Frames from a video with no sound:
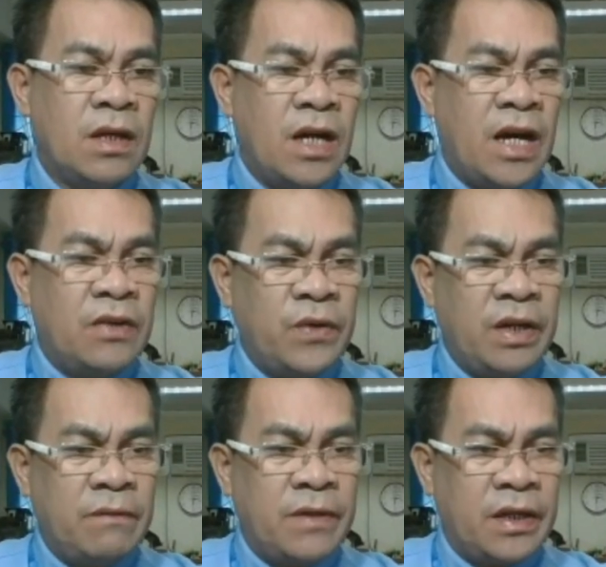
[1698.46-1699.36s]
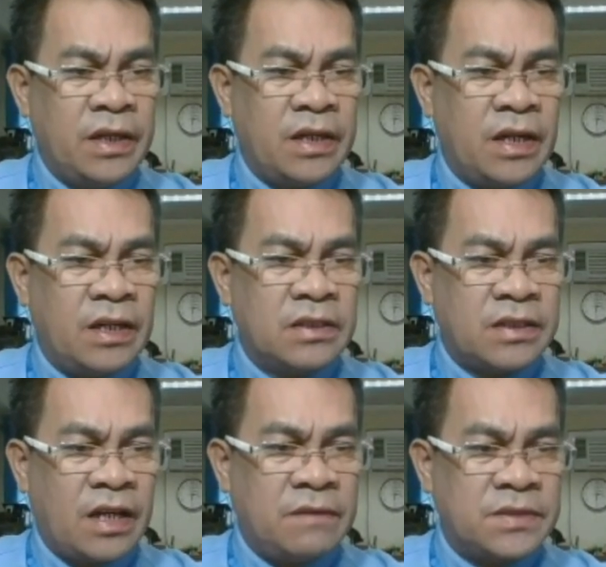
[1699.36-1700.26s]
And we have area
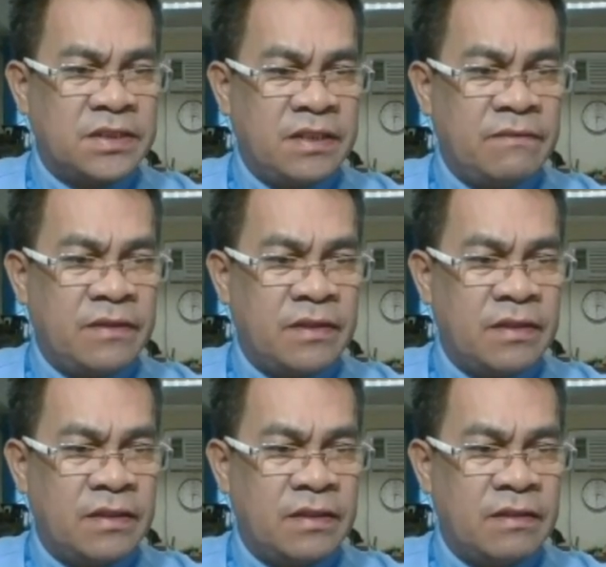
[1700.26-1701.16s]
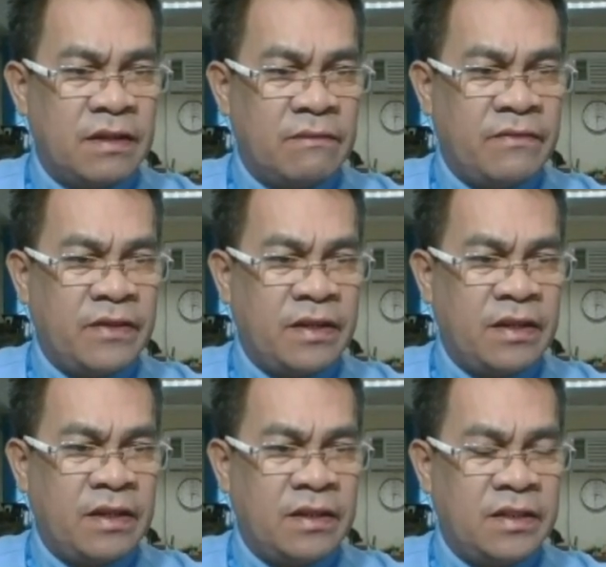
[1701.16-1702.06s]
times dv.
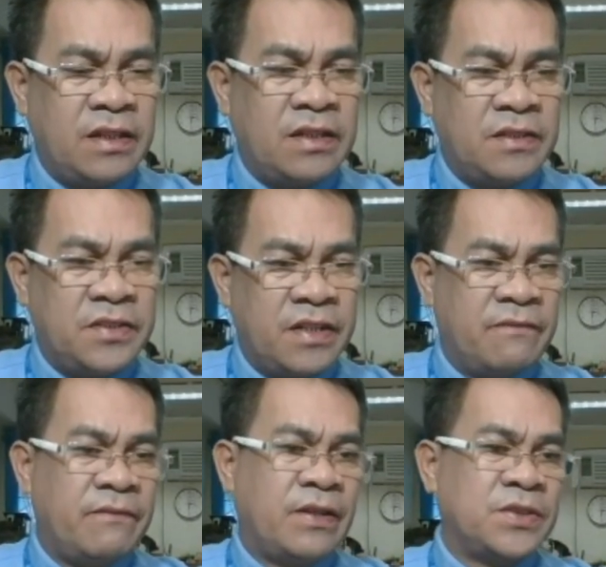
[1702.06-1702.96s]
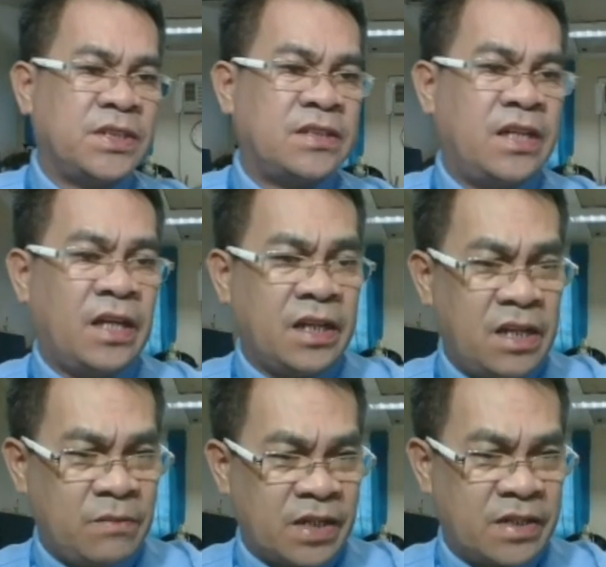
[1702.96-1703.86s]
Vd, the drift velocity. Area
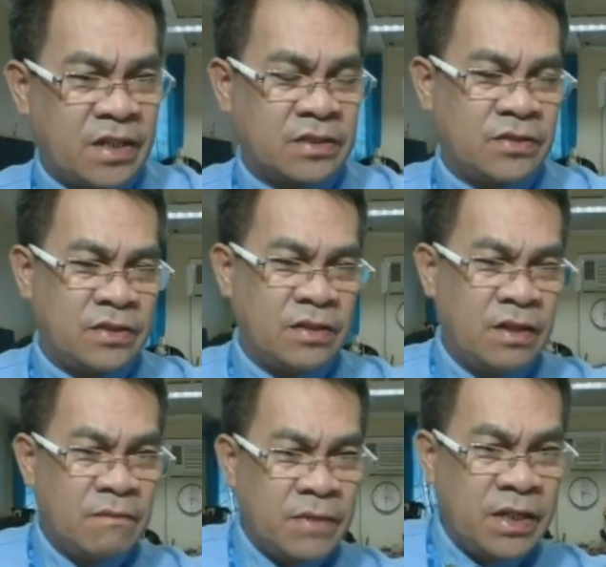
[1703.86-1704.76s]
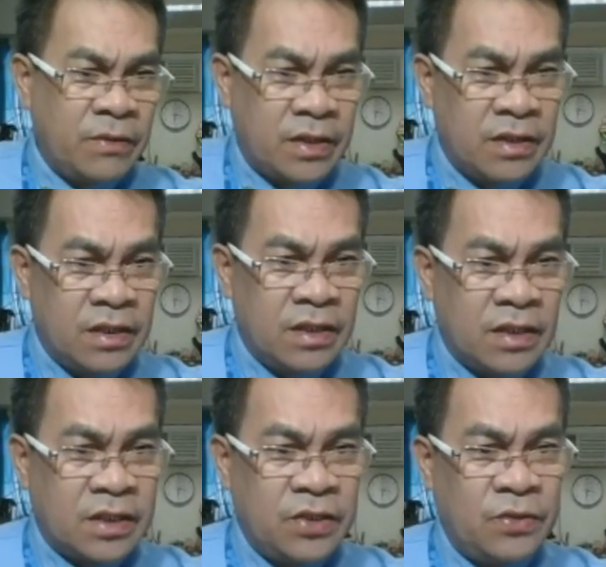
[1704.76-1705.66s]
of the conductor. By the way,
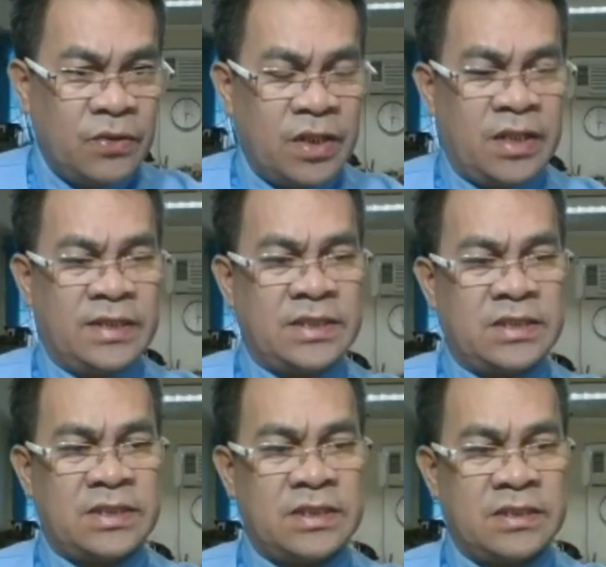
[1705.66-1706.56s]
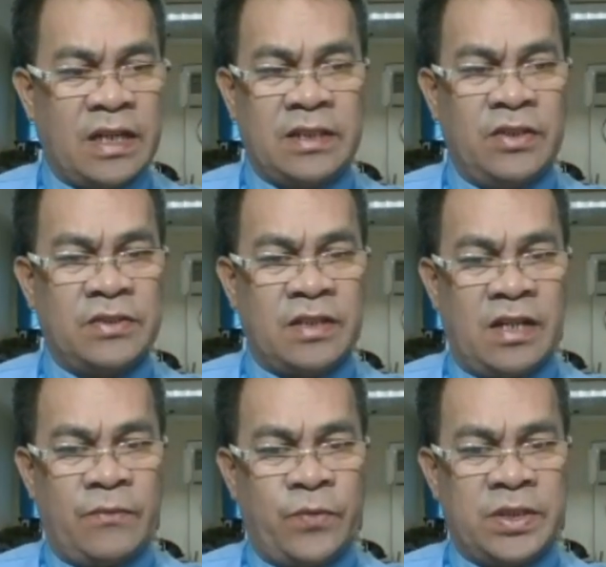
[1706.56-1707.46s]
Q is, take note
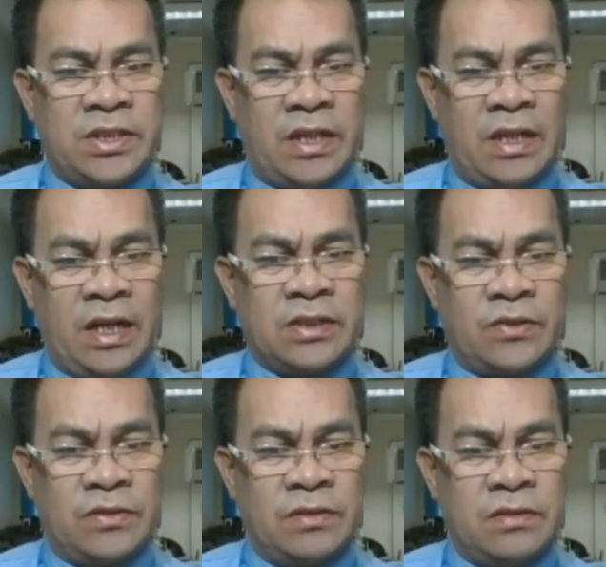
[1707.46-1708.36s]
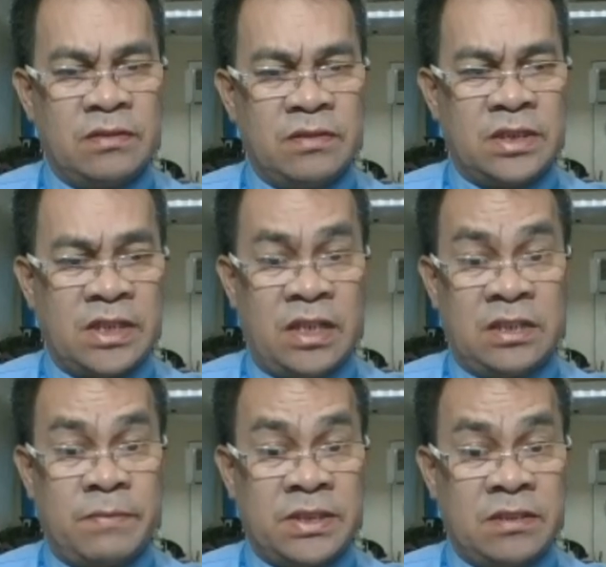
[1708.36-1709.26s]
nga, if we say electron, the sign is
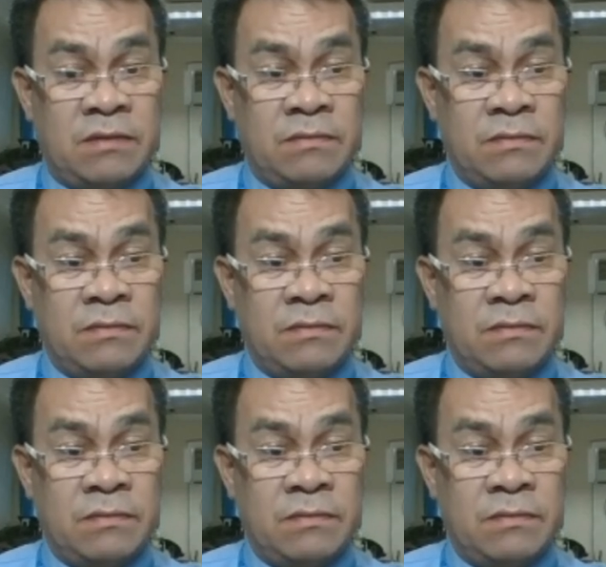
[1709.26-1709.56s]
positive.